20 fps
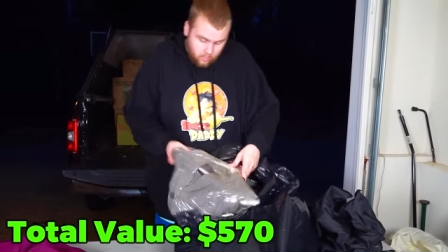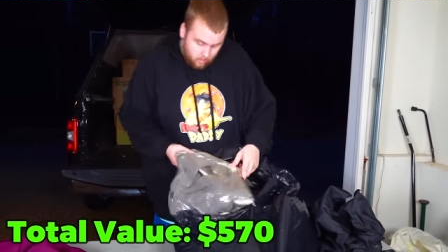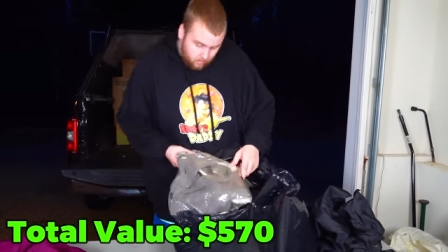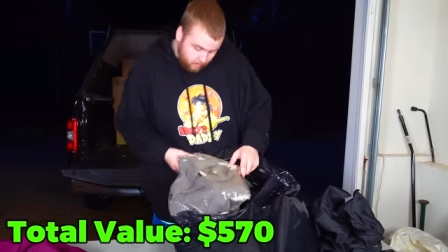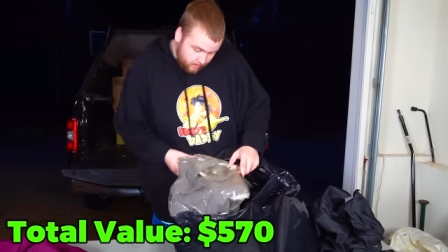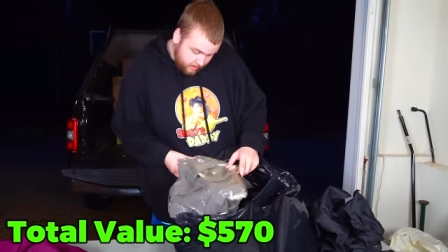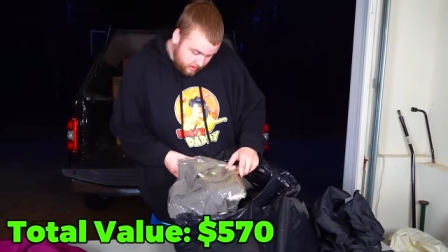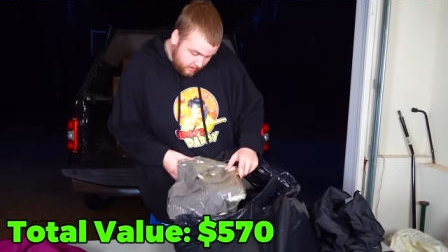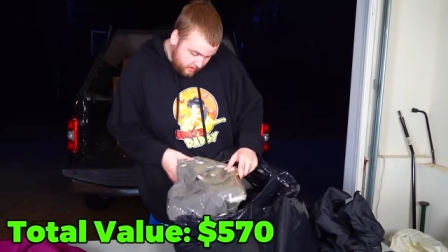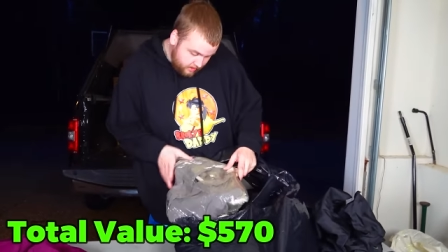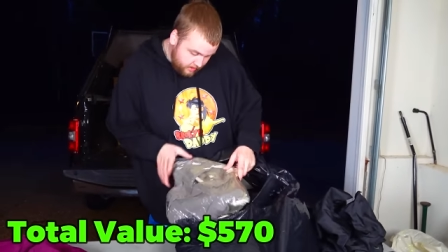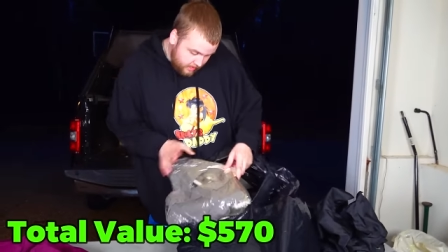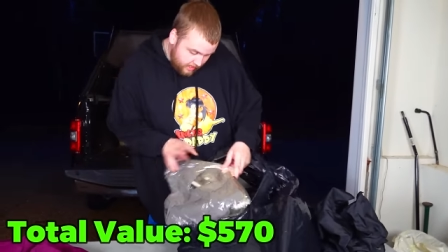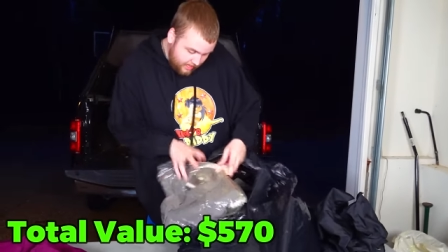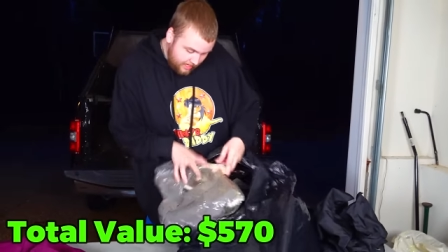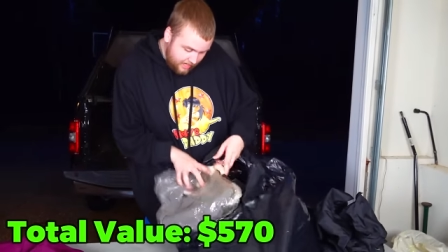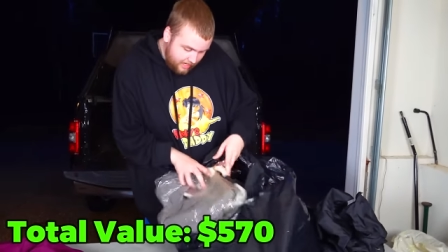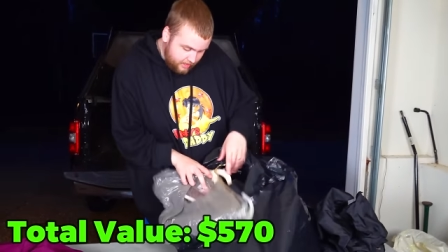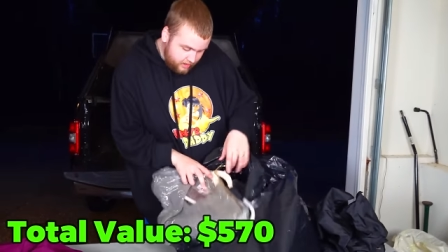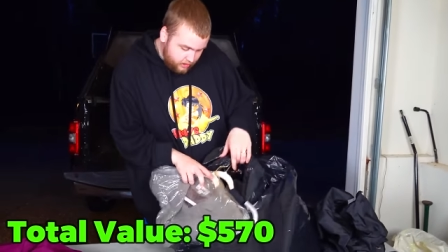What does this say?
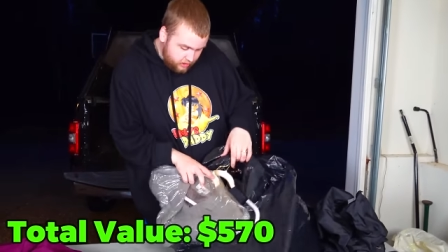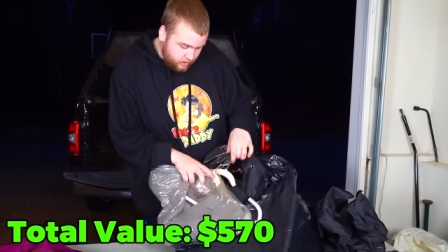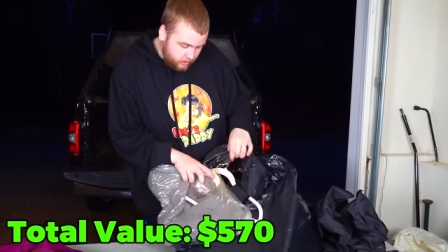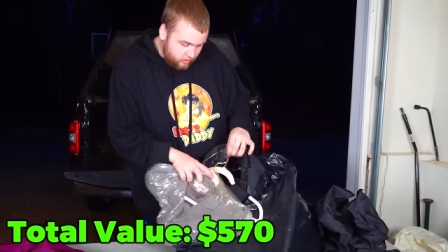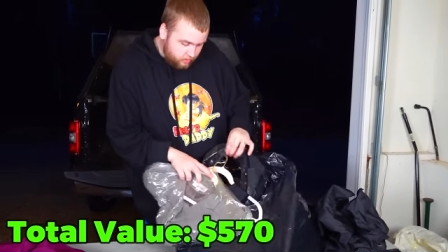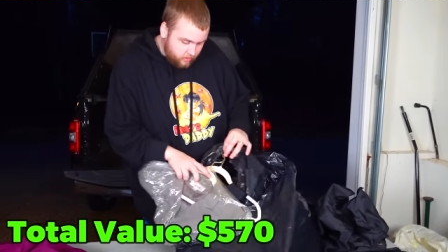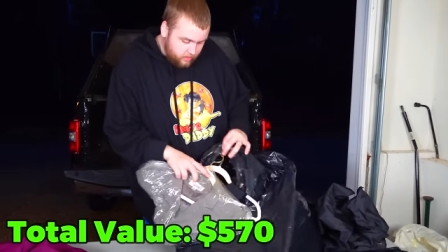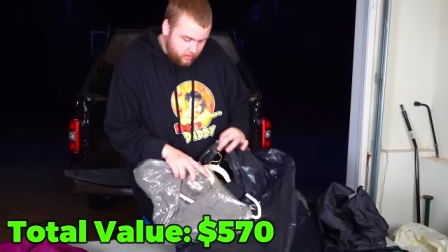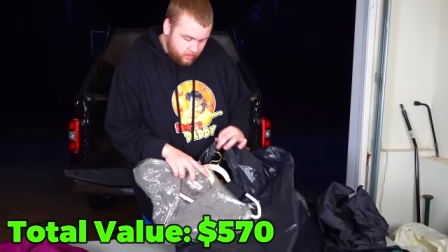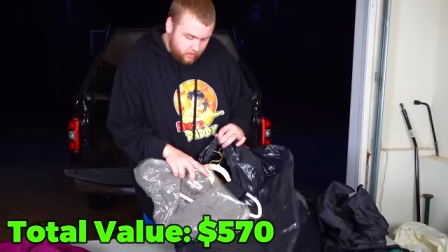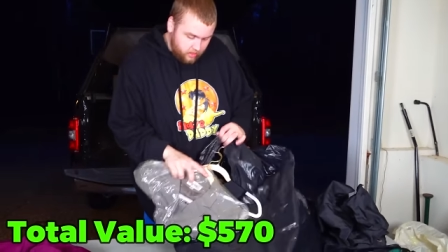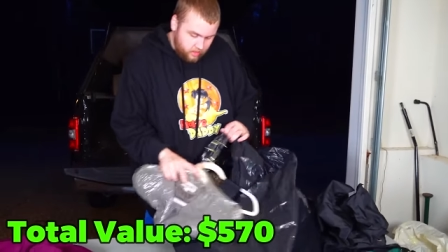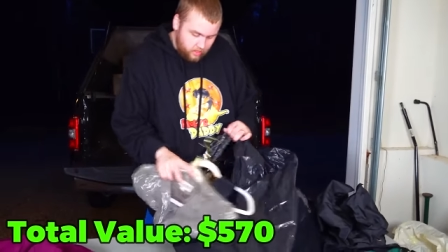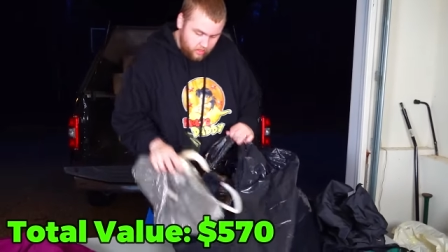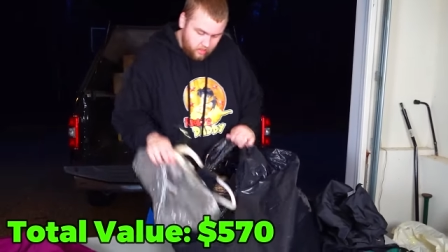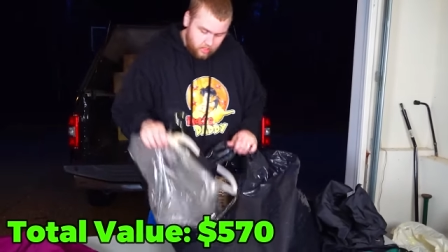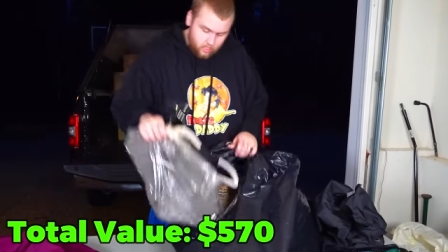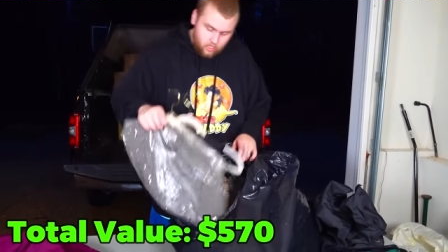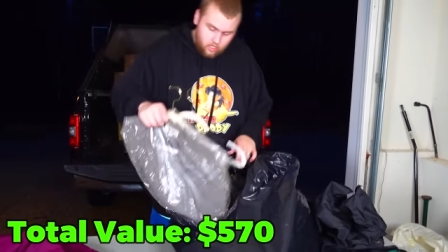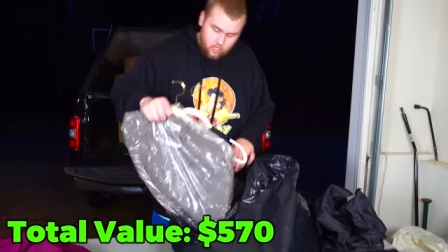Le Suit?
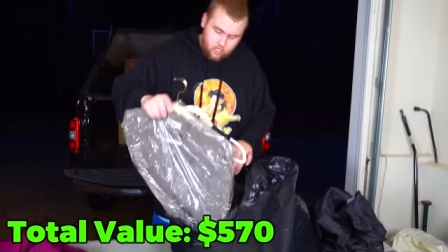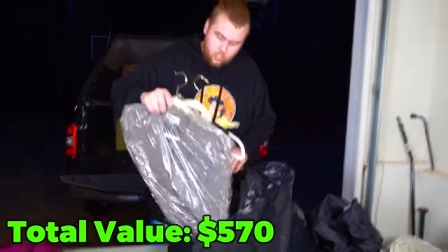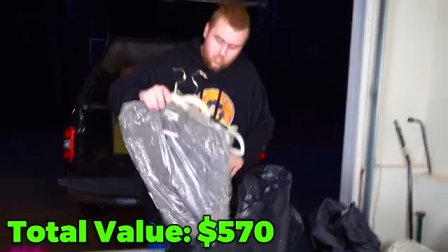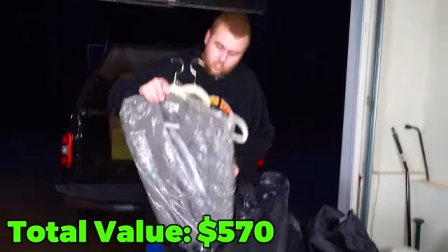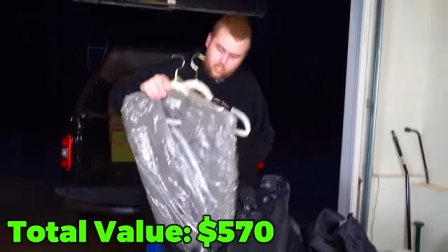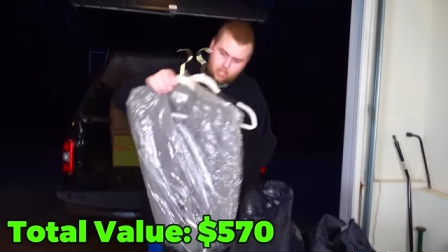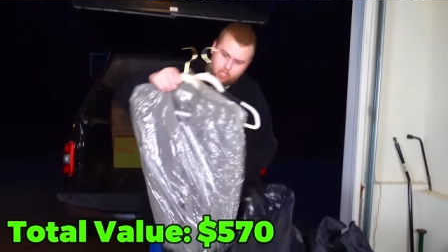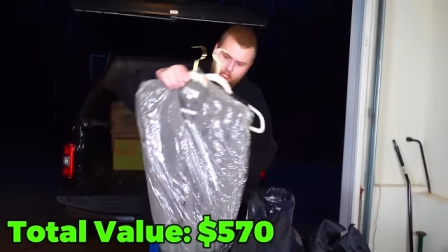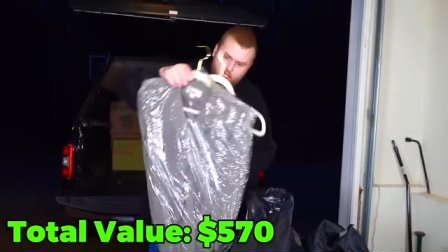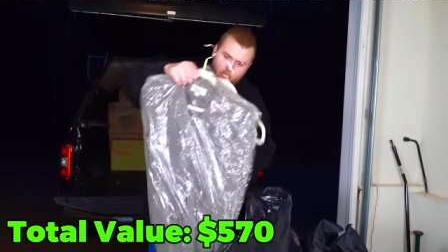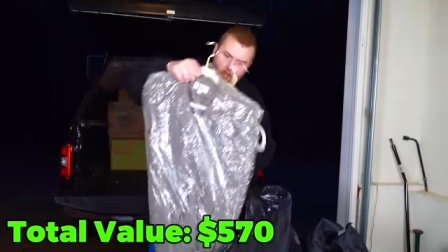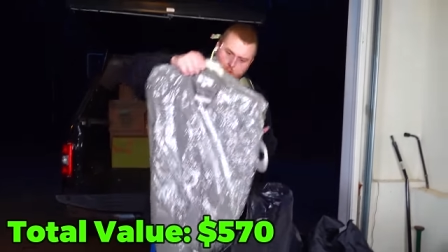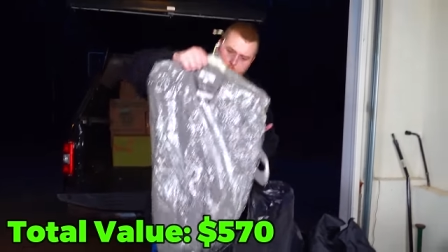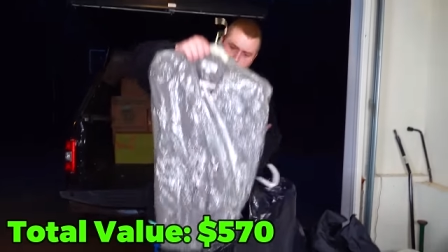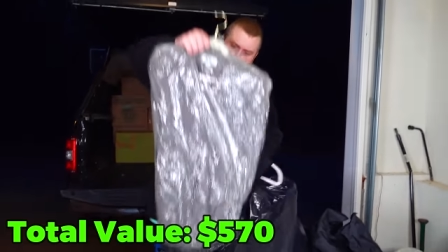That's gonna be